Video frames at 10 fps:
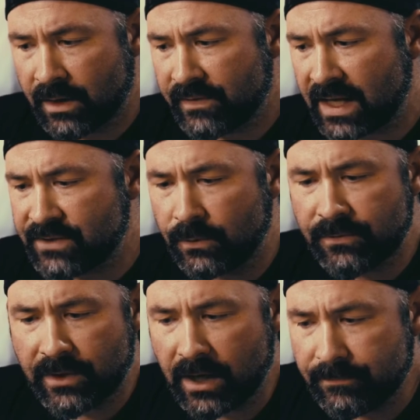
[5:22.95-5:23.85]
that's food
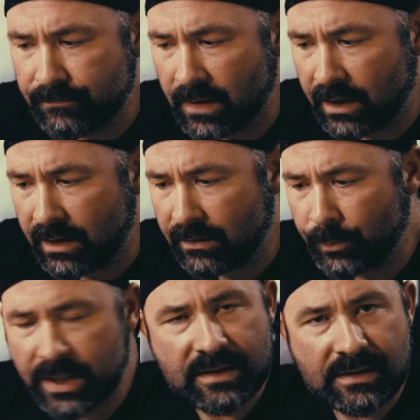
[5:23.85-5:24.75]
for thought. I
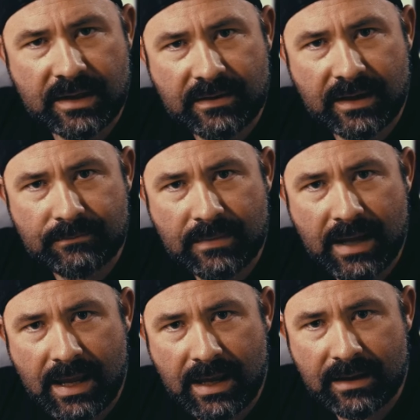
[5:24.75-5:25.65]
hope you guys like that.
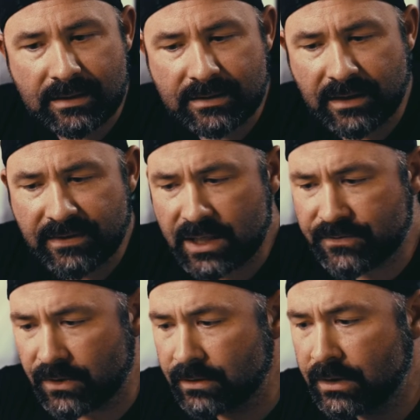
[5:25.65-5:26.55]
And thanks
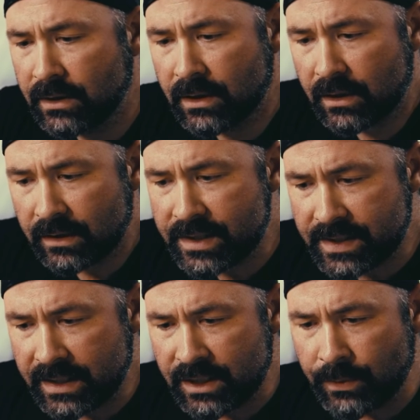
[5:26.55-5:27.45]
for
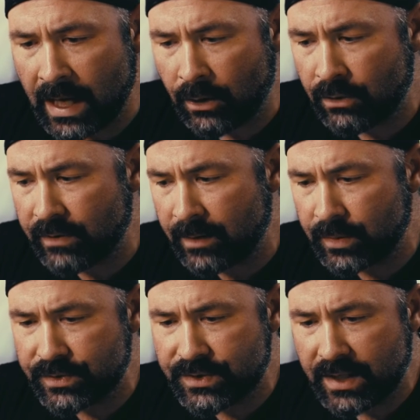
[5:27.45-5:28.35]
listening to our
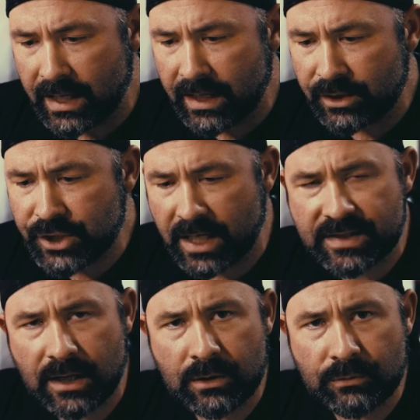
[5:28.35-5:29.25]
rambles, and check
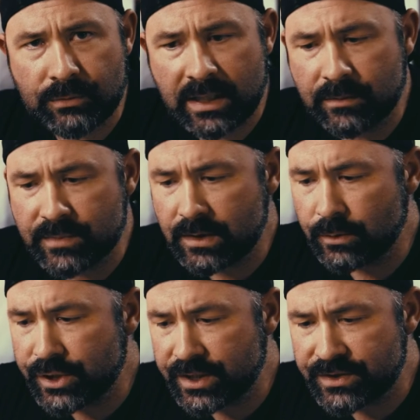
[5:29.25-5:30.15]
us out,
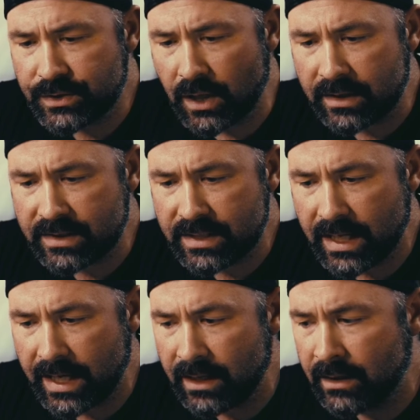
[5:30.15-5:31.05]

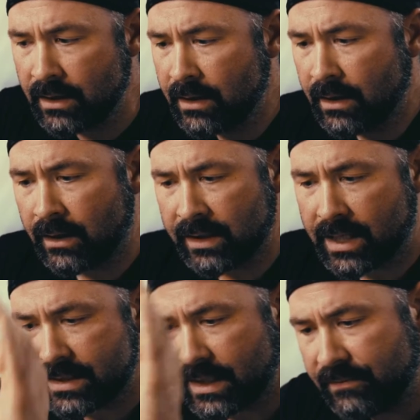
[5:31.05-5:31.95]
iridiumsolutions.ca. Like
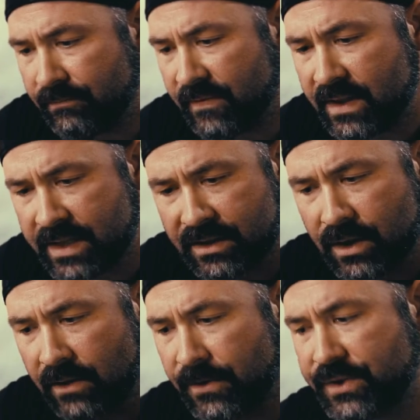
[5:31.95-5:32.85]
I said, these kits
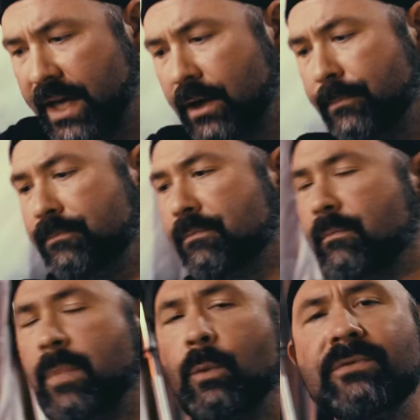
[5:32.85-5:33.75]
aren't for sale,
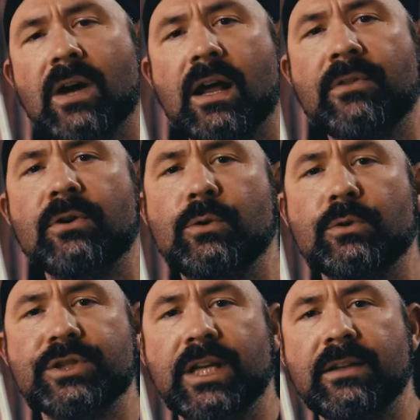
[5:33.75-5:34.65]
but we've got other
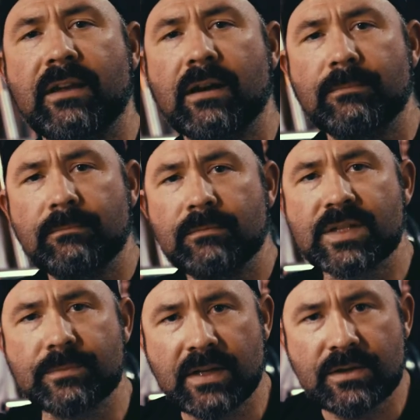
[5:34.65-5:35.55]
cool shit there,
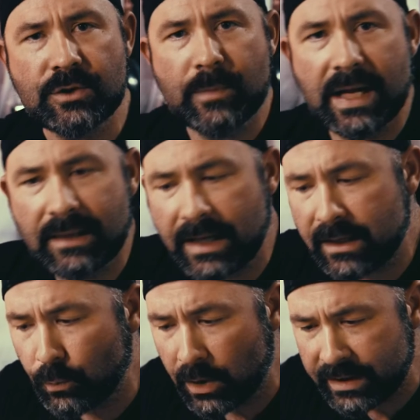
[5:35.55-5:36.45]
some things you might like.
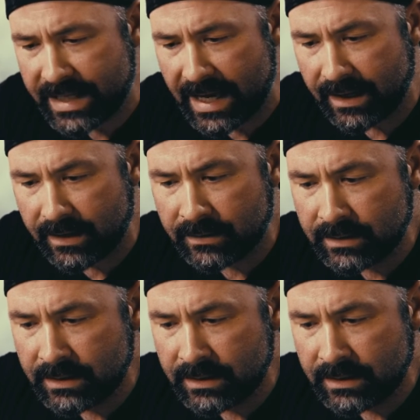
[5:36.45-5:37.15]
We're in Canada.